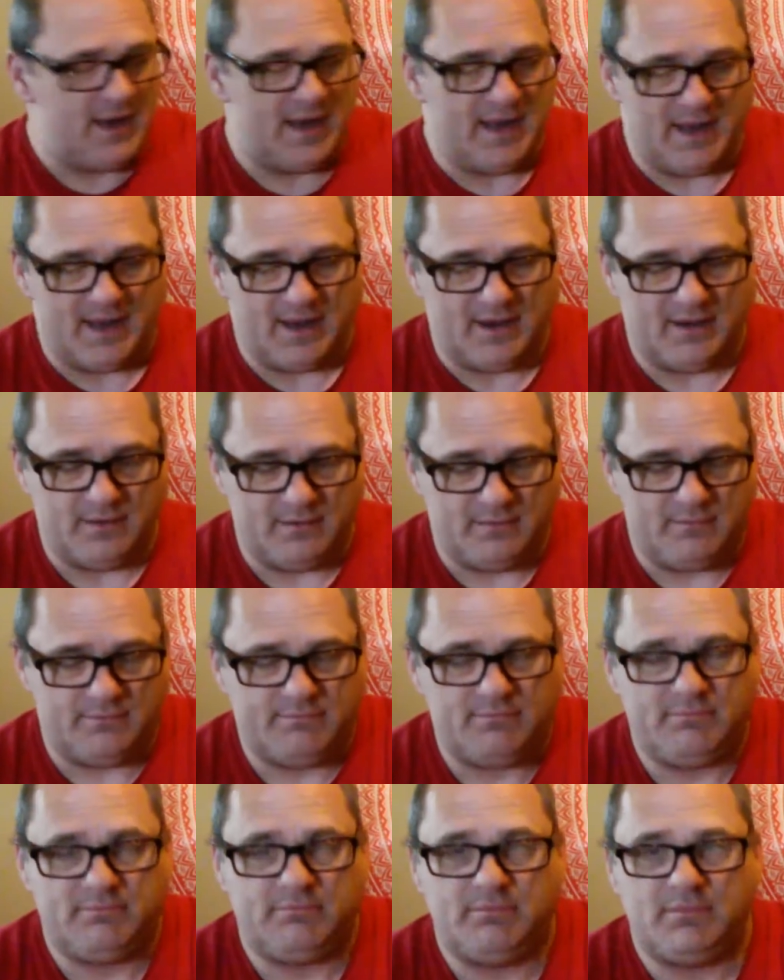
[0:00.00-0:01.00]
and
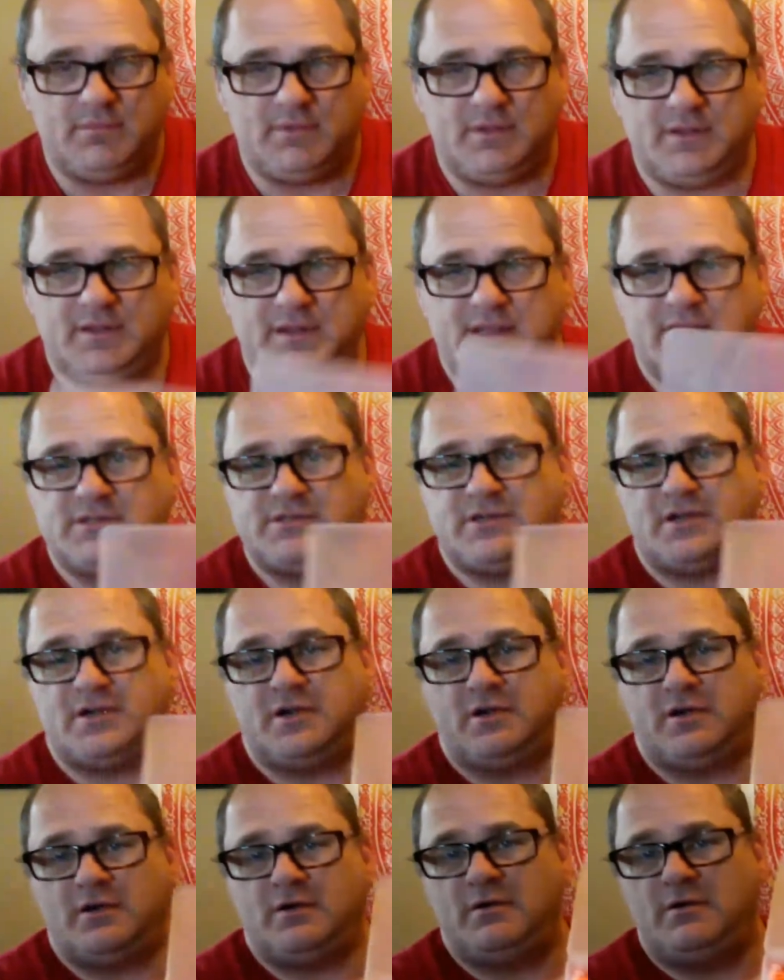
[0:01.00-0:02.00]
these
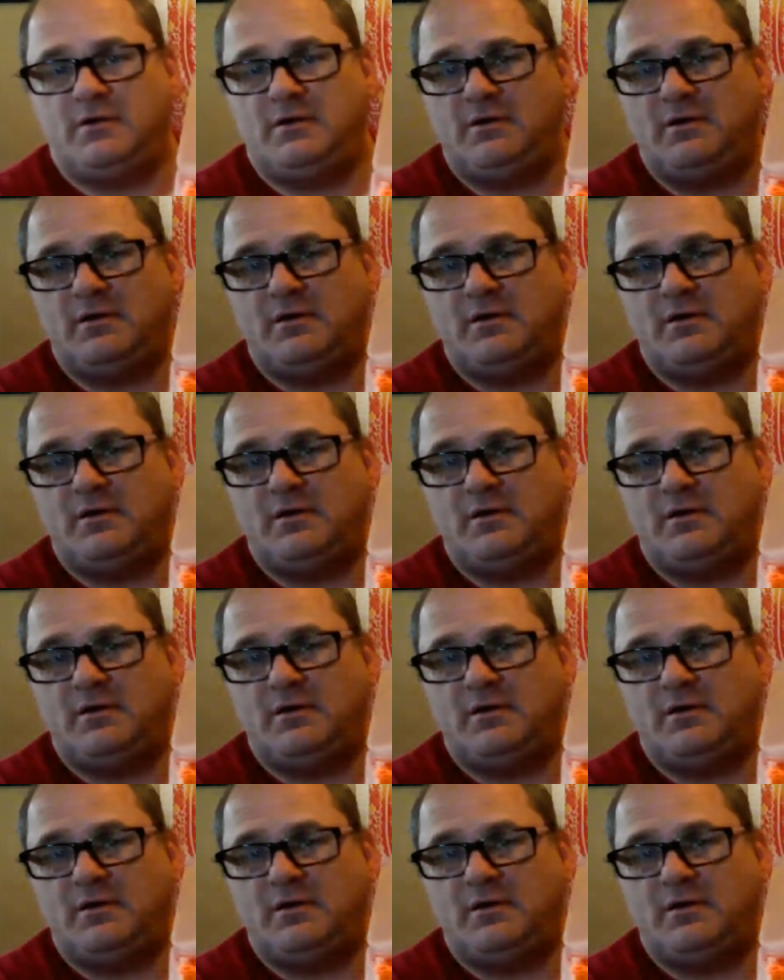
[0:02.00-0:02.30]
are